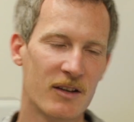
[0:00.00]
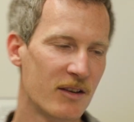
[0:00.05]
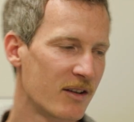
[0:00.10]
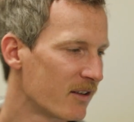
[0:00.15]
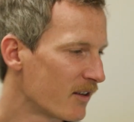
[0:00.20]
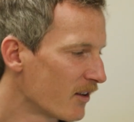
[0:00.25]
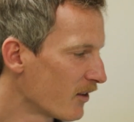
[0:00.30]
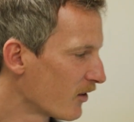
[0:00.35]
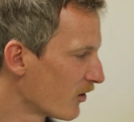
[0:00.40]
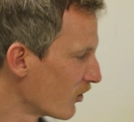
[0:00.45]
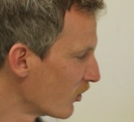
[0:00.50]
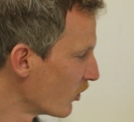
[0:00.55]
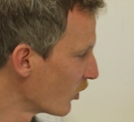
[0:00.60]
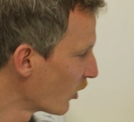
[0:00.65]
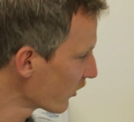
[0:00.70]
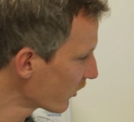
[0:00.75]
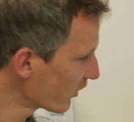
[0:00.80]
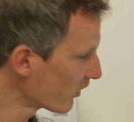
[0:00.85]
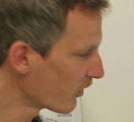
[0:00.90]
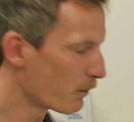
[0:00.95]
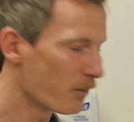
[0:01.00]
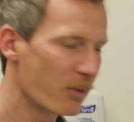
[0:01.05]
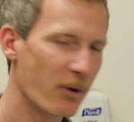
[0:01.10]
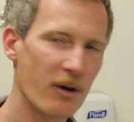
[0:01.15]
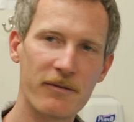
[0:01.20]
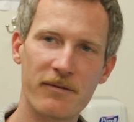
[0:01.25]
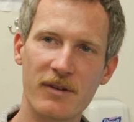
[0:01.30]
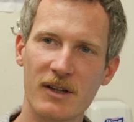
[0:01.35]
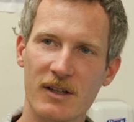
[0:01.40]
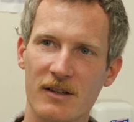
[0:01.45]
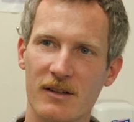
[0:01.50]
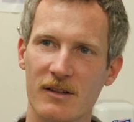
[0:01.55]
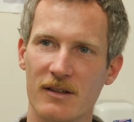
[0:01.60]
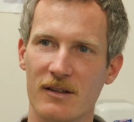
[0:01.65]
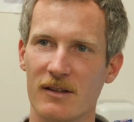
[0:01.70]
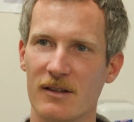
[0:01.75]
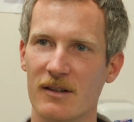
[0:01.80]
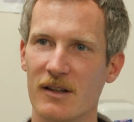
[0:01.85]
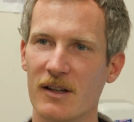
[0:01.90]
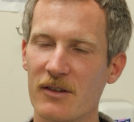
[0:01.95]
this is not the perfect
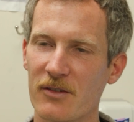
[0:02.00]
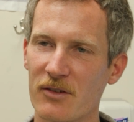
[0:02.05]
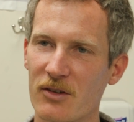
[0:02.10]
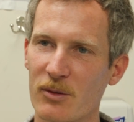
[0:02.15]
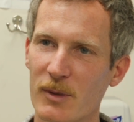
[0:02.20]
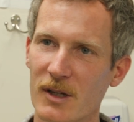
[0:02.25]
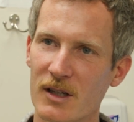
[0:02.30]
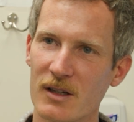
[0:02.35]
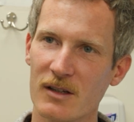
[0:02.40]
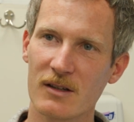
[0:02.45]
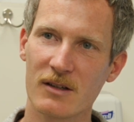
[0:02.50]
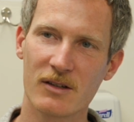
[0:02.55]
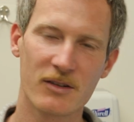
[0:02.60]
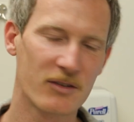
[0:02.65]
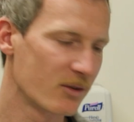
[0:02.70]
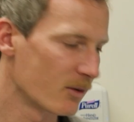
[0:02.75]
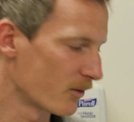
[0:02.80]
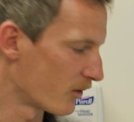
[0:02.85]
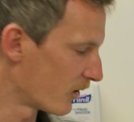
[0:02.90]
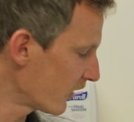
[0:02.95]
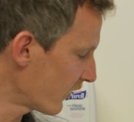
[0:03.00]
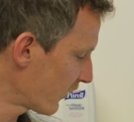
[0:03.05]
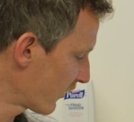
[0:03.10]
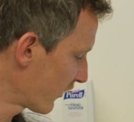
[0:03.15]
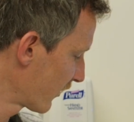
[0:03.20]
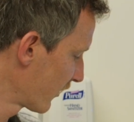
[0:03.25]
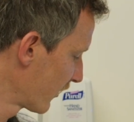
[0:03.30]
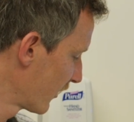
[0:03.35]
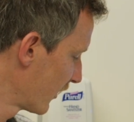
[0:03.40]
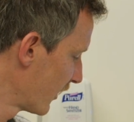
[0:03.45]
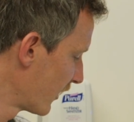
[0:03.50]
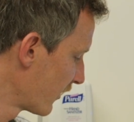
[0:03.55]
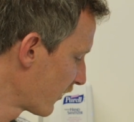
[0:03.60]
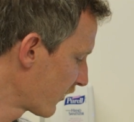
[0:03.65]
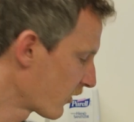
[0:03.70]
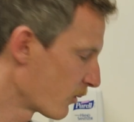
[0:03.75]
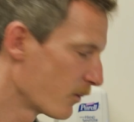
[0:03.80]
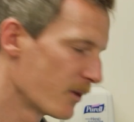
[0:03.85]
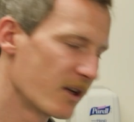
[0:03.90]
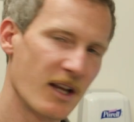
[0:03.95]
instrument. So this
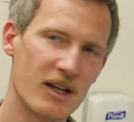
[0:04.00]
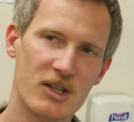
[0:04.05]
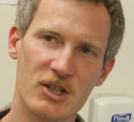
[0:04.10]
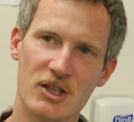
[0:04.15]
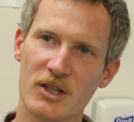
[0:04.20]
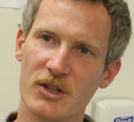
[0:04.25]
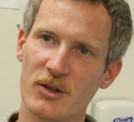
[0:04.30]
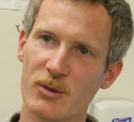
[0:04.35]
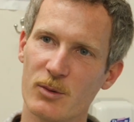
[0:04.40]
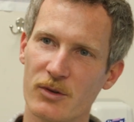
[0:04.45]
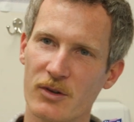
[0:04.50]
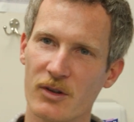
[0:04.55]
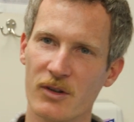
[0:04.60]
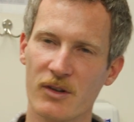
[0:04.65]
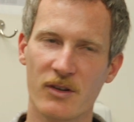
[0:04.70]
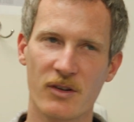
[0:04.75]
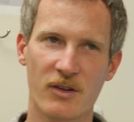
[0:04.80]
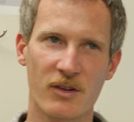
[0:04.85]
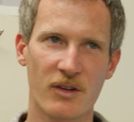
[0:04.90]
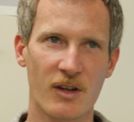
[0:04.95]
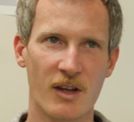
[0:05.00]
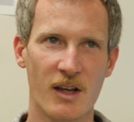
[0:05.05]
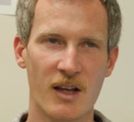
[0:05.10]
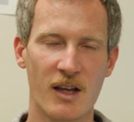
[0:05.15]
instrument actually uses,